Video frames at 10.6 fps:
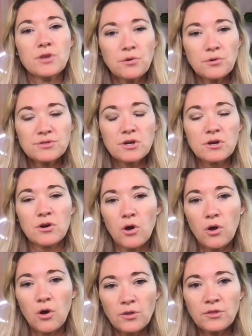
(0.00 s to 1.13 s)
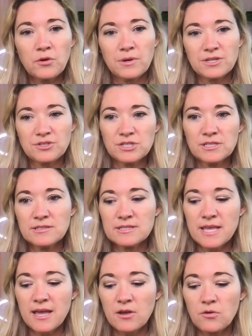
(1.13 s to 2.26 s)
Those are all the questions
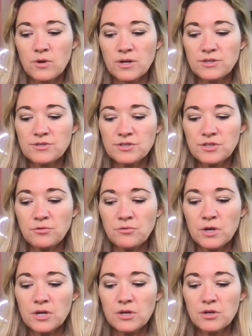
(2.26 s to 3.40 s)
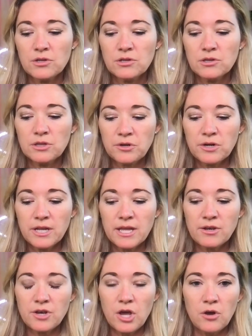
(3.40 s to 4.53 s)
that once you learn
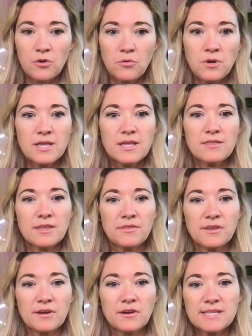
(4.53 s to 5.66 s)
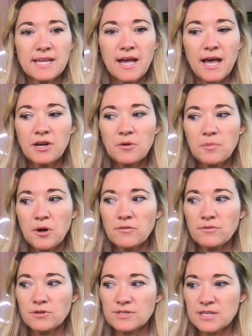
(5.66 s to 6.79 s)
and know that there is a higher part
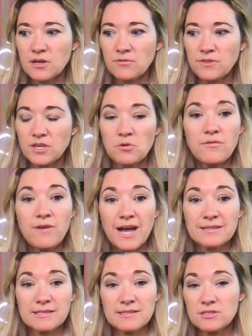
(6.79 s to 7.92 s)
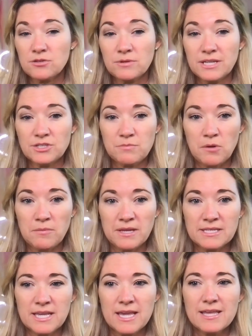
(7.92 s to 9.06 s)
of yourself that you have access to in each
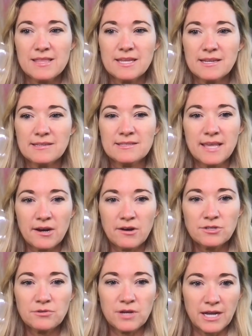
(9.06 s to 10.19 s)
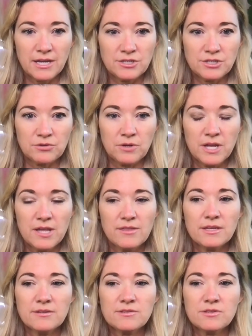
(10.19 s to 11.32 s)
moment that is there to guide you,
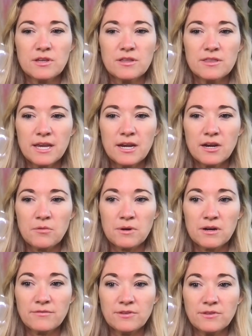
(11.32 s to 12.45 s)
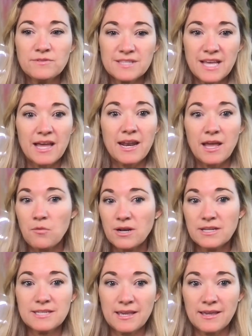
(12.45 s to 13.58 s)
that is there where if you've said, I
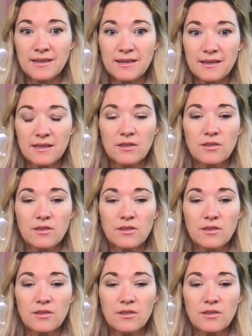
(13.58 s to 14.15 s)
want to take